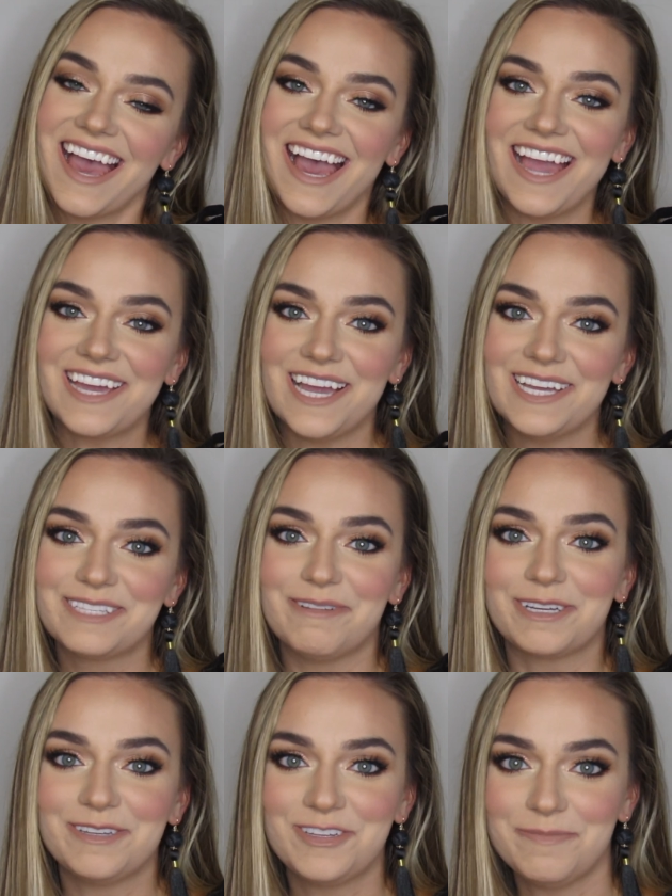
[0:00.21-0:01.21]
Hi guys,
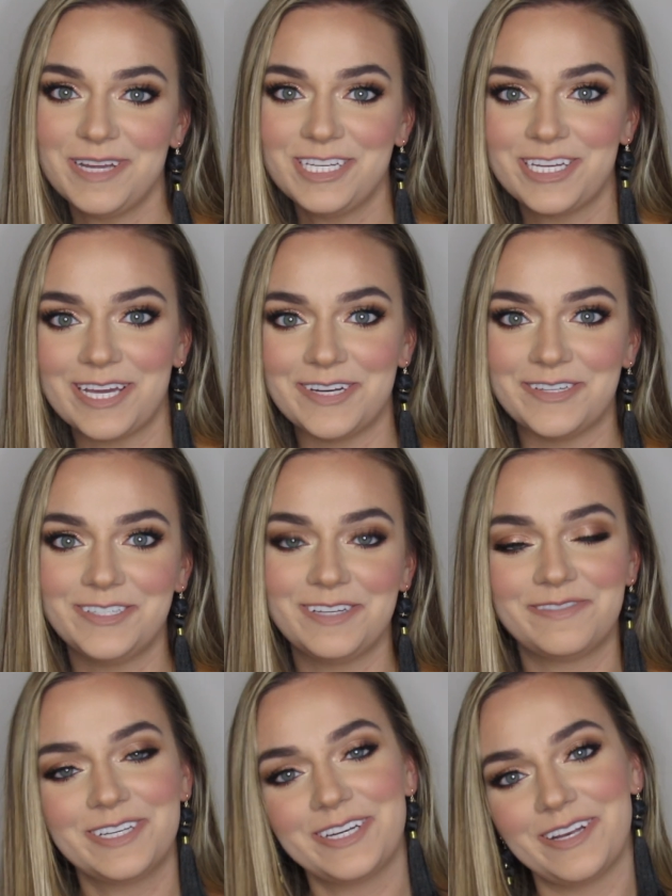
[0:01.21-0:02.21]
welcome to my channel.
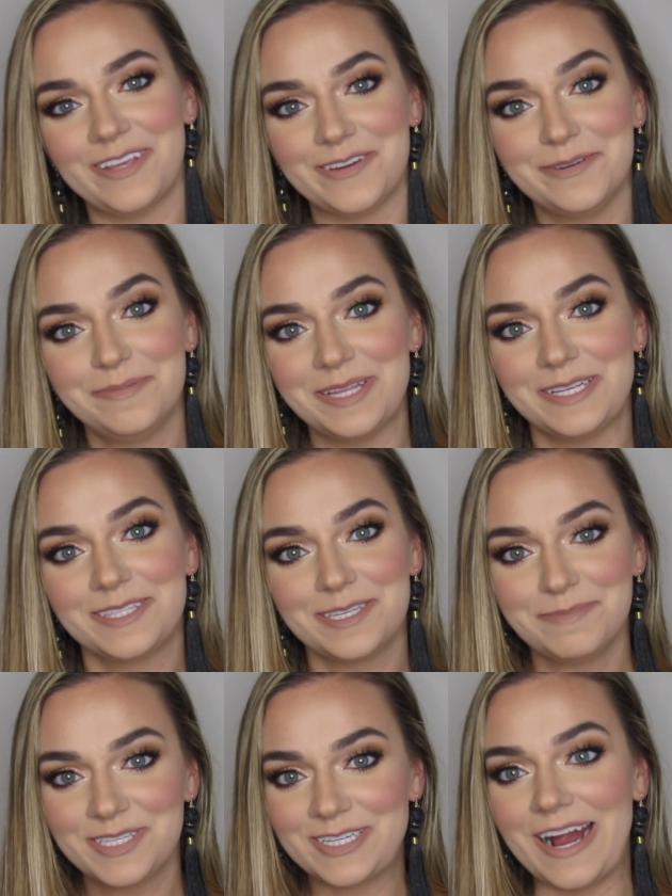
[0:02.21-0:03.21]
If you're new, please
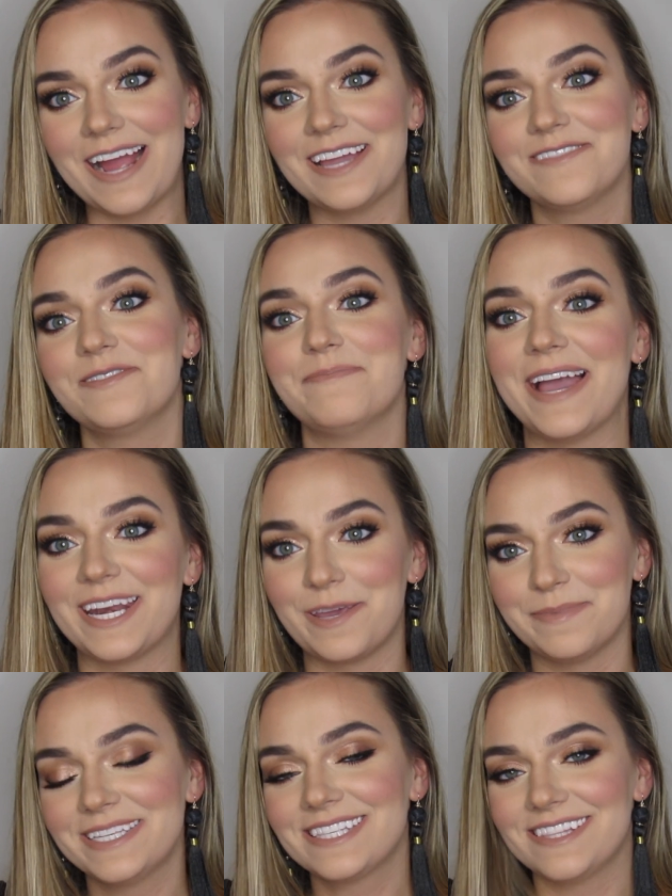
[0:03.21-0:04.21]
subscribe. My
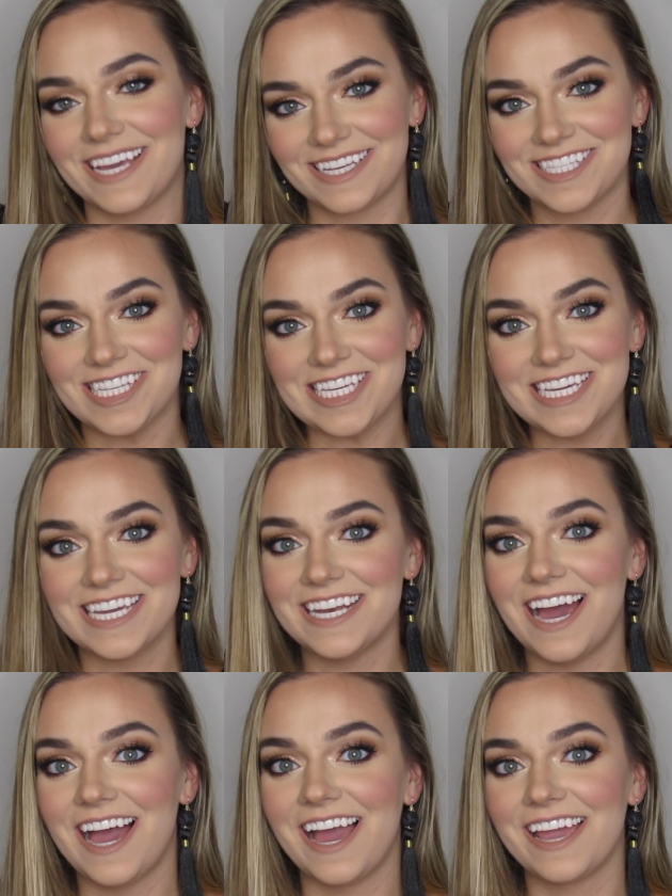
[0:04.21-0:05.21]
name is Lexi and
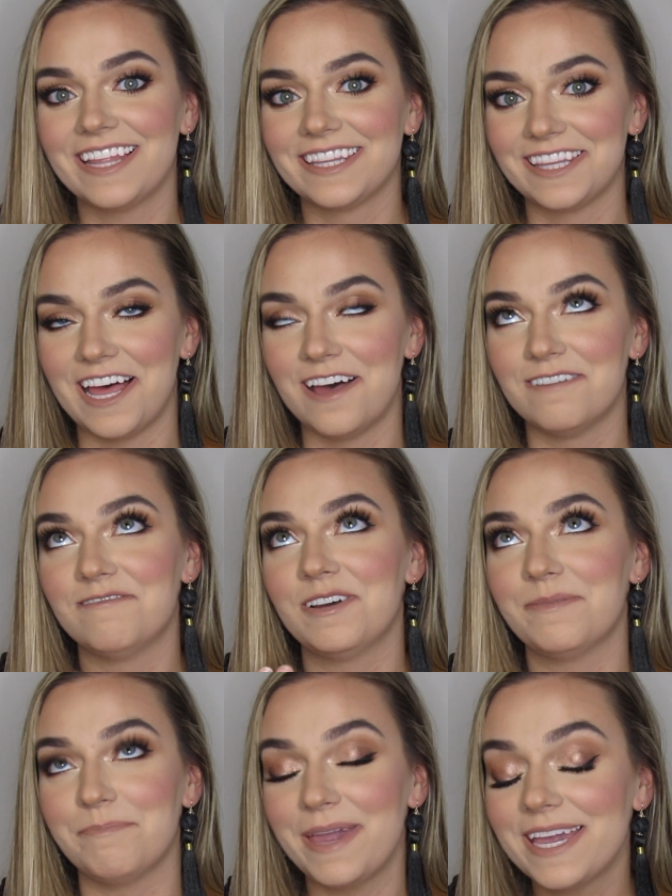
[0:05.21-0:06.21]
I love
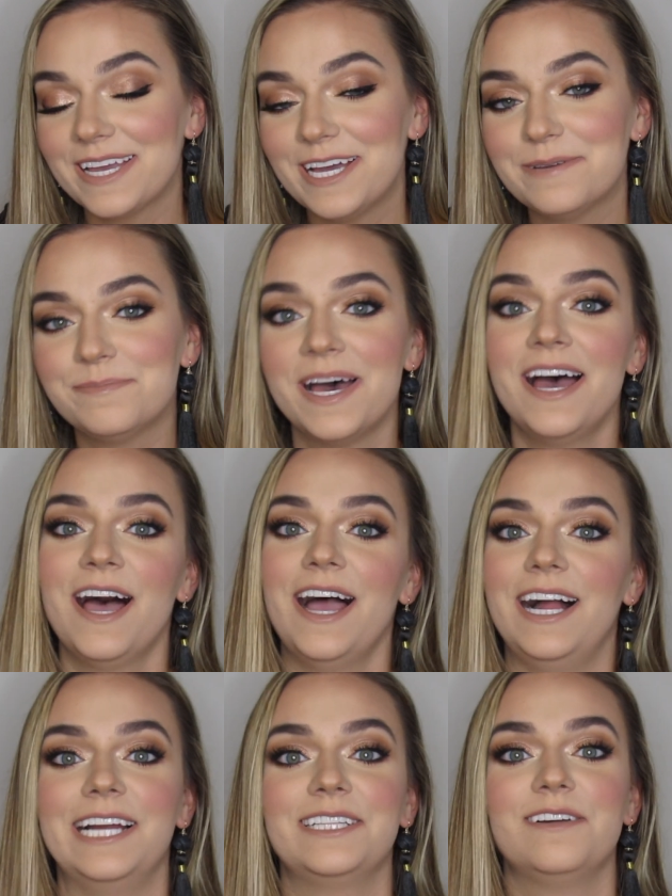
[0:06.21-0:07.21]
makeup.
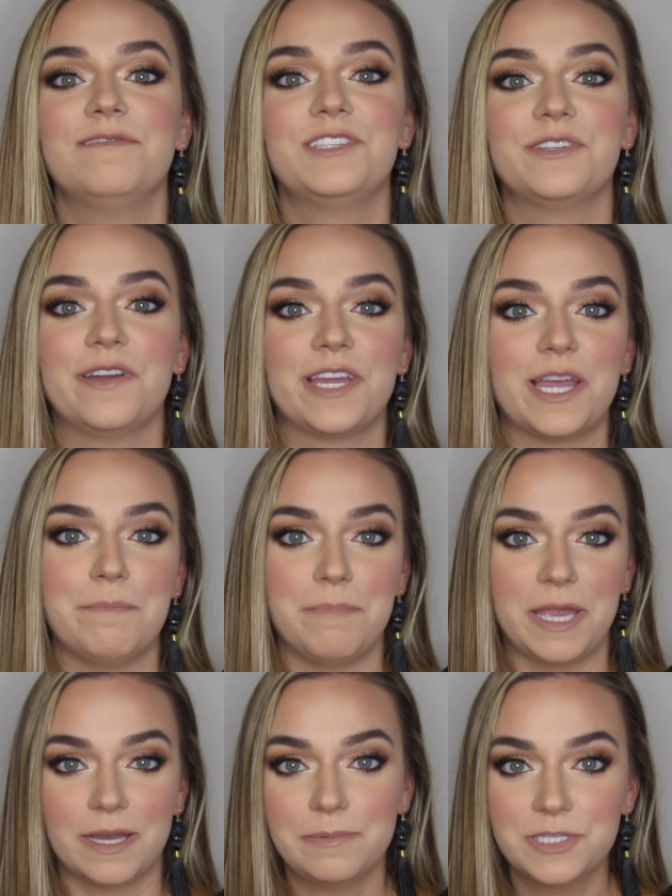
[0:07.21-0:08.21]
I love doing
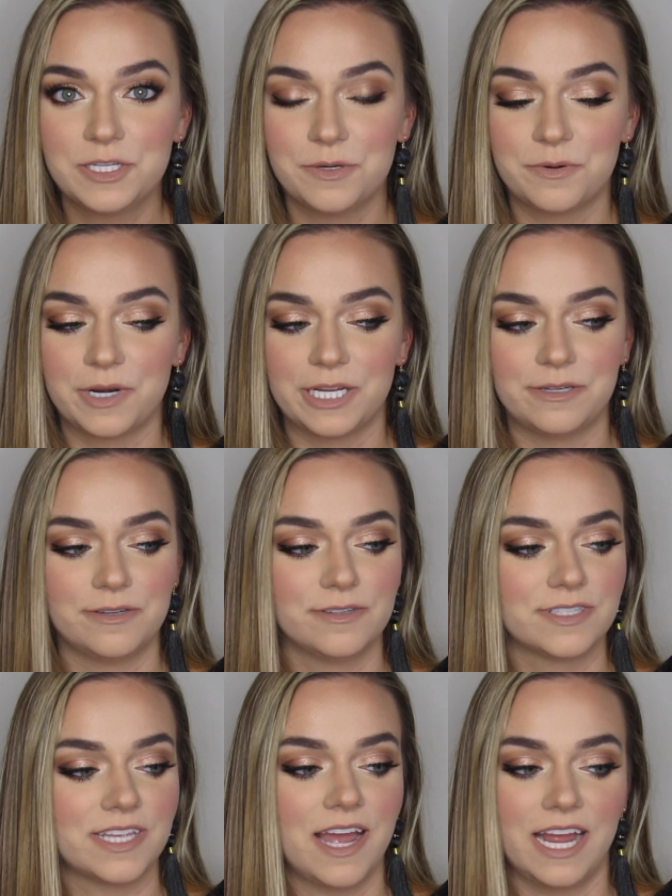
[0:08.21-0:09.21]
makeup
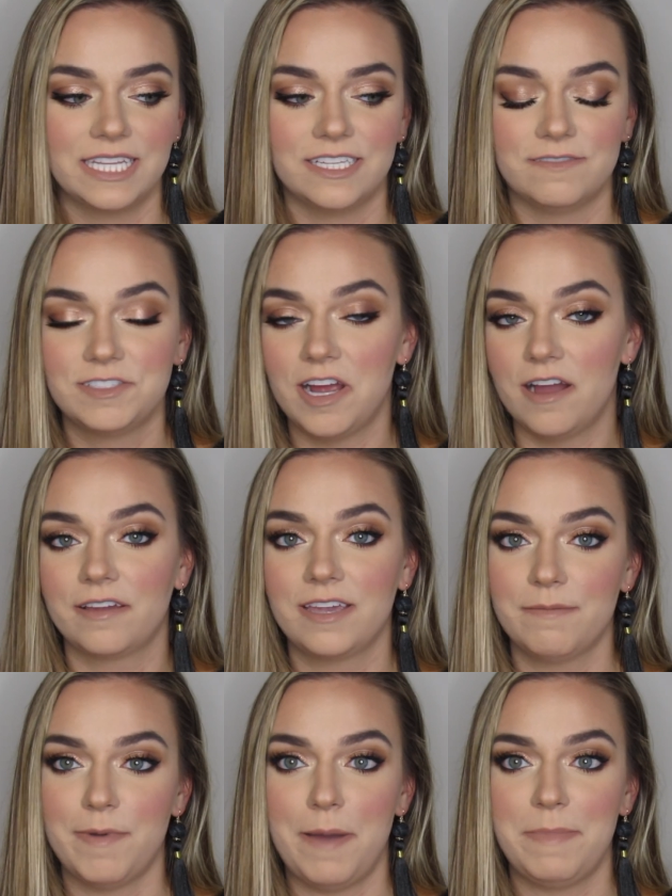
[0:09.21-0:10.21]
tutorials. I love
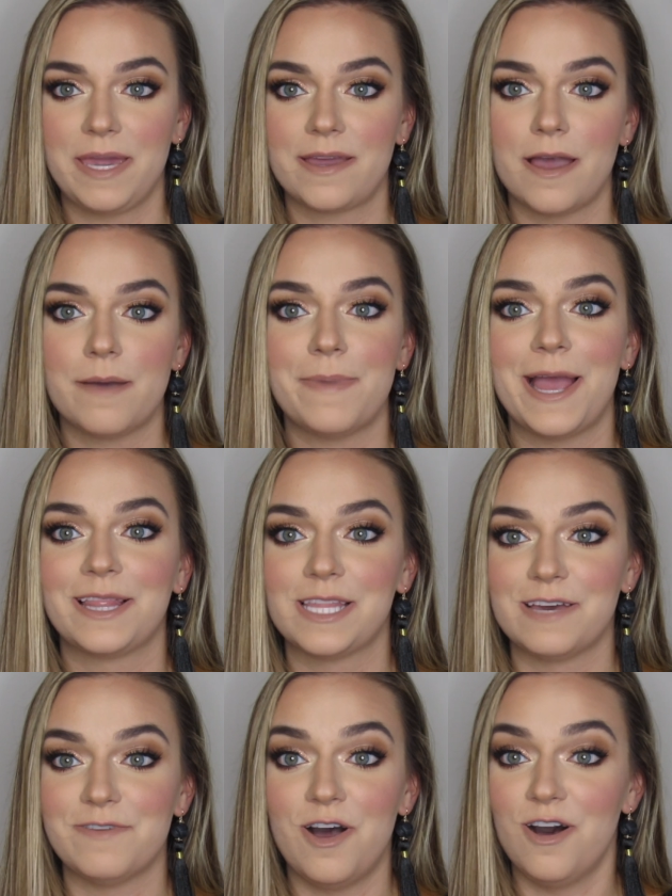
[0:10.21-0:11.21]
talking about makeup. I
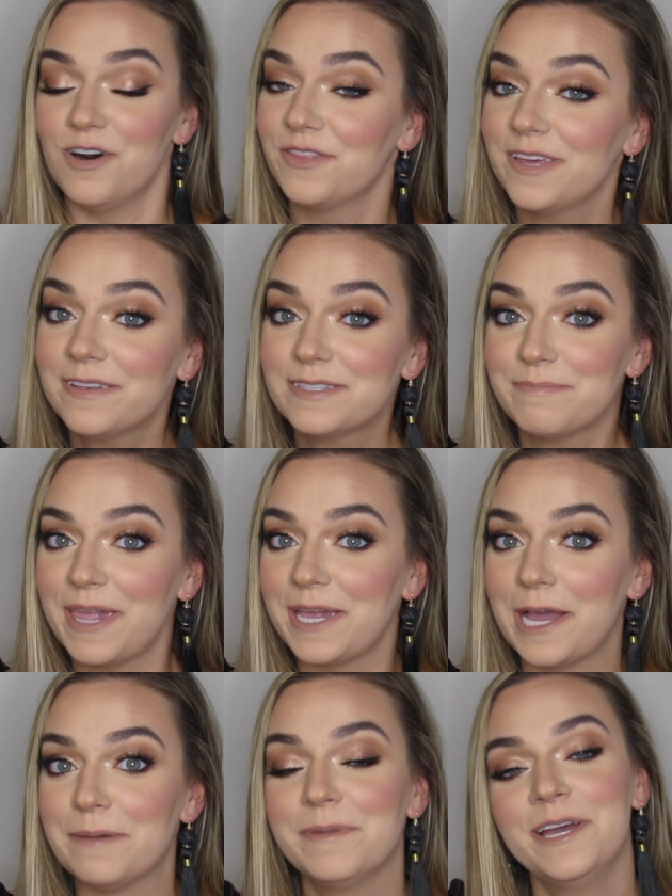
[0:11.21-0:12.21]
love all things
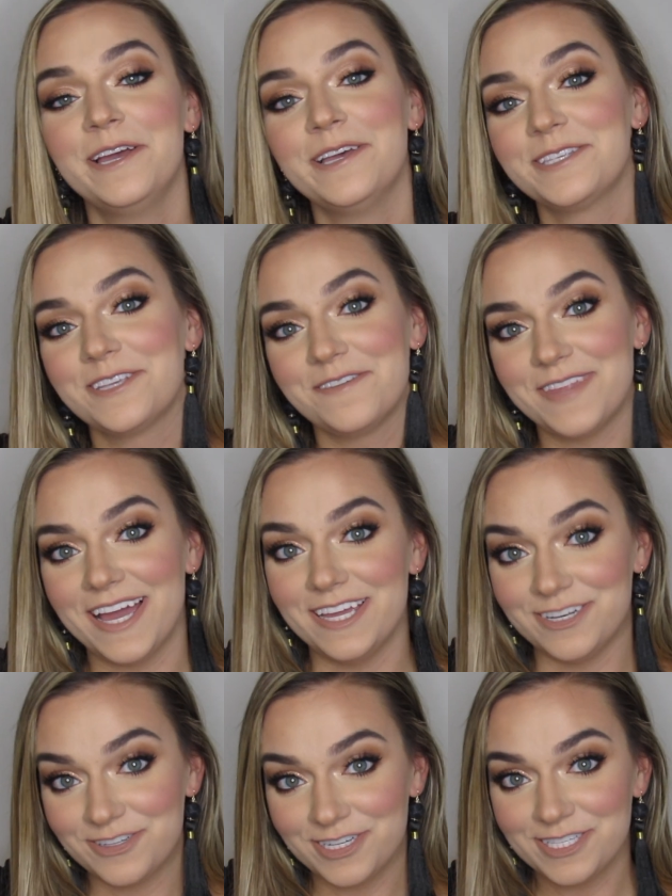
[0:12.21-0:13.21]
makeup. So if that
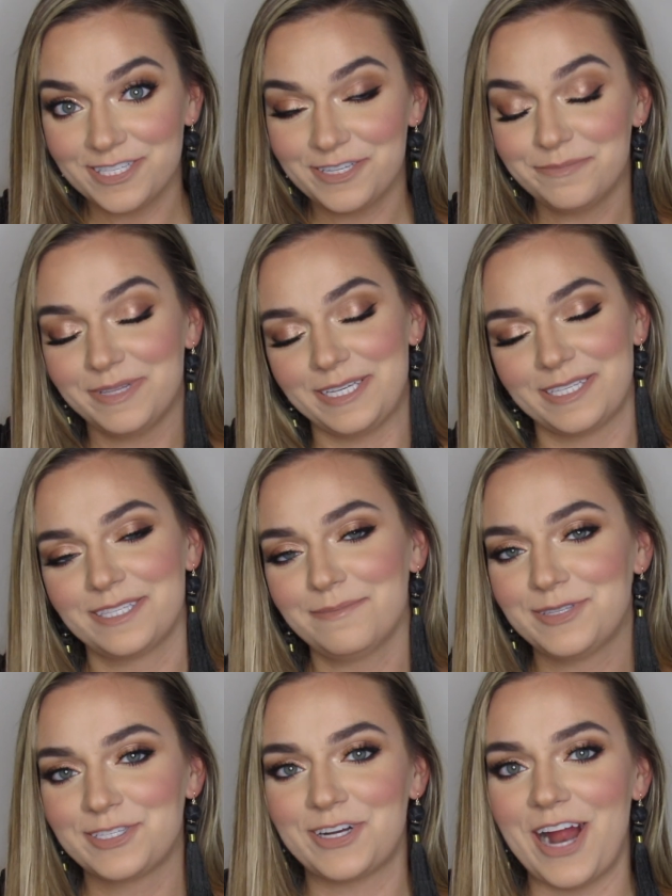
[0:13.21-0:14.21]
interests you, please
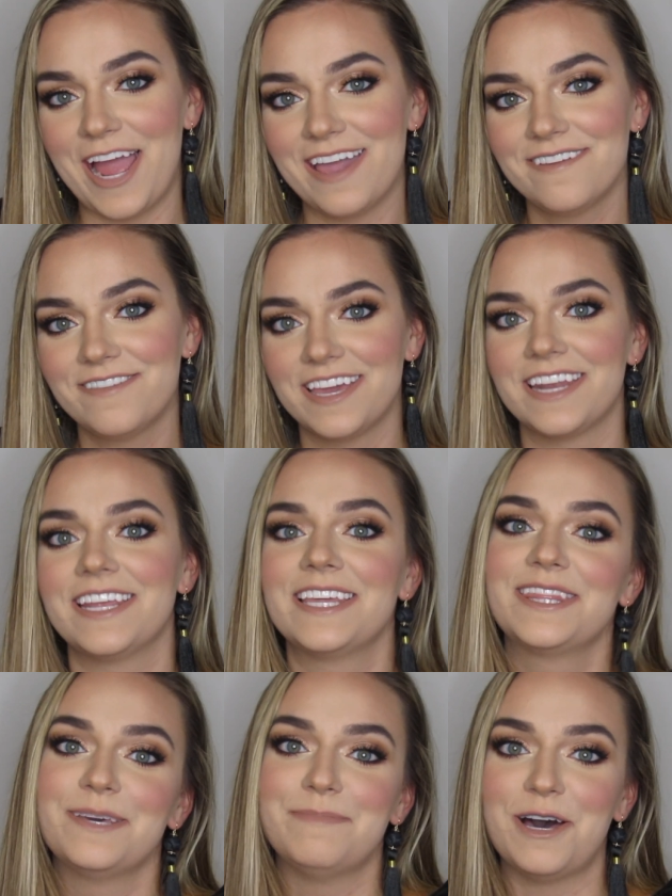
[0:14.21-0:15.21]
subscribe and
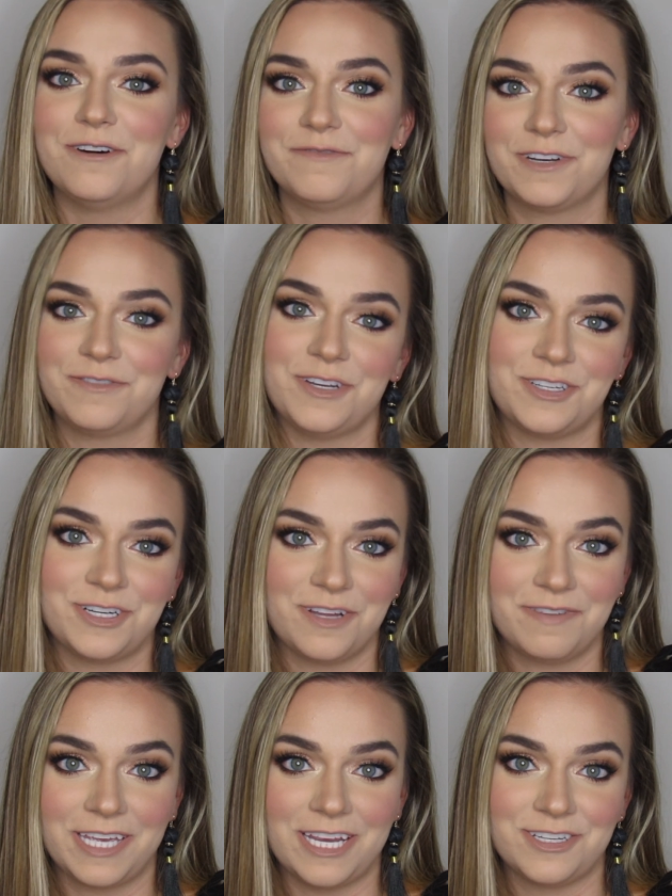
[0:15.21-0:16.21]
hit the bell for future
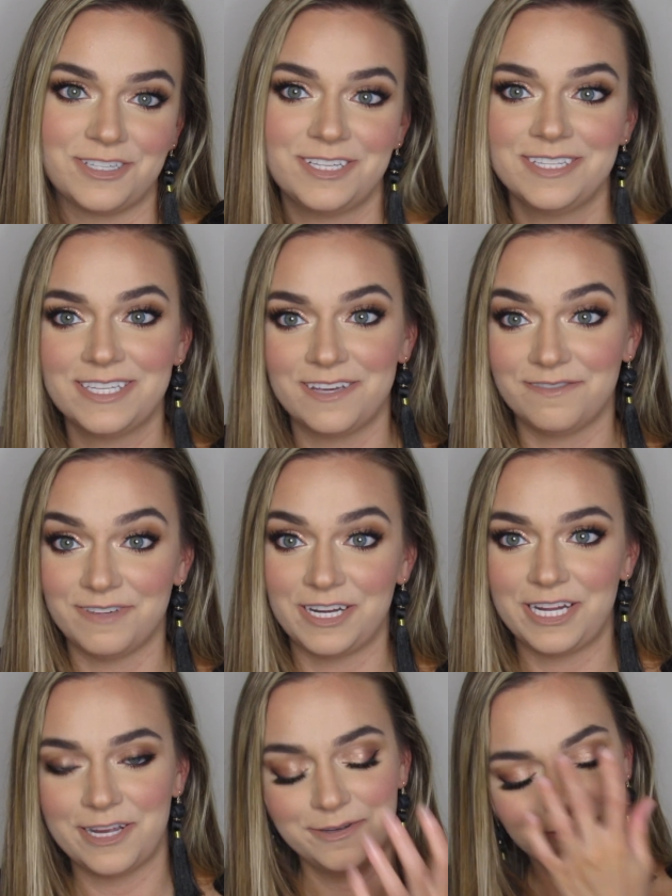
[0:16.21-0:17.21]
notifications of
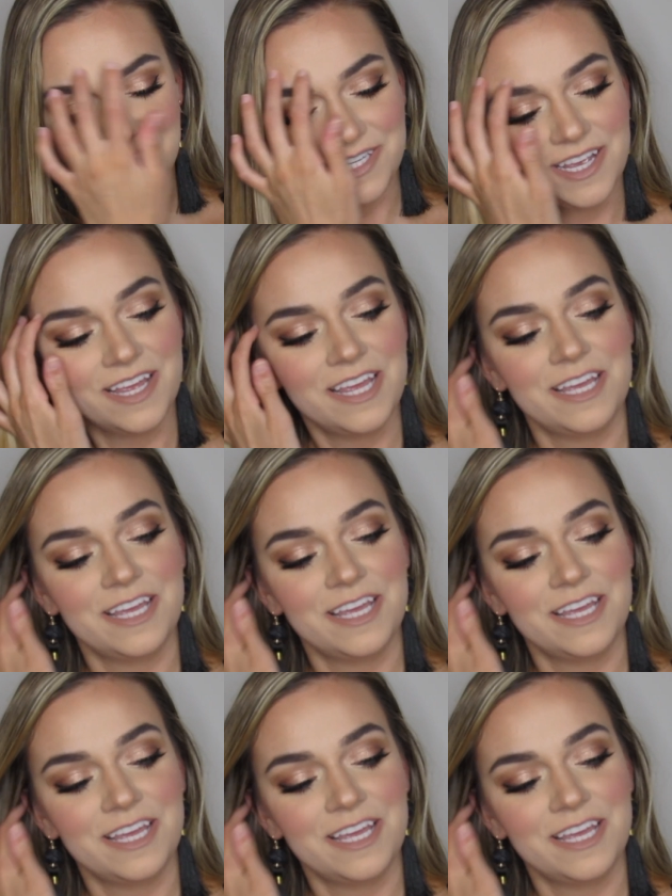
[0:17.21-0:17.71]
videos.